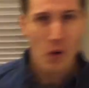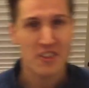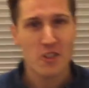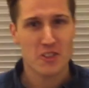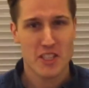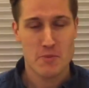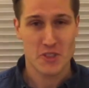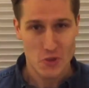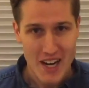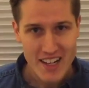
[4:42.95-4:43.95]
Weren't those
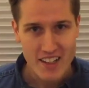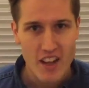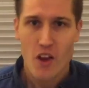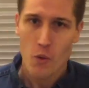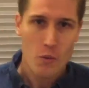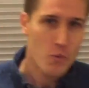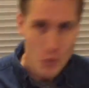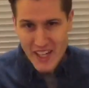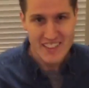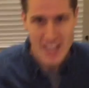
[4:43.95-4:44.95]
clips great?
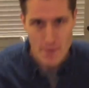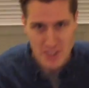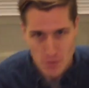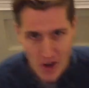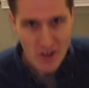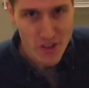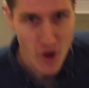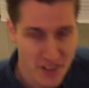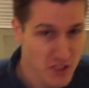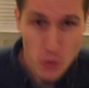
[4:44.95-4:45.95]
We can top it tomorrow,
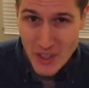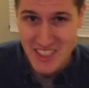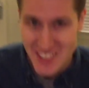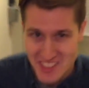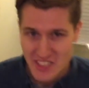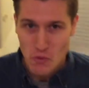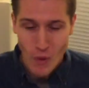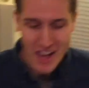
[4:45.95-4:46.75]
though, at the 2016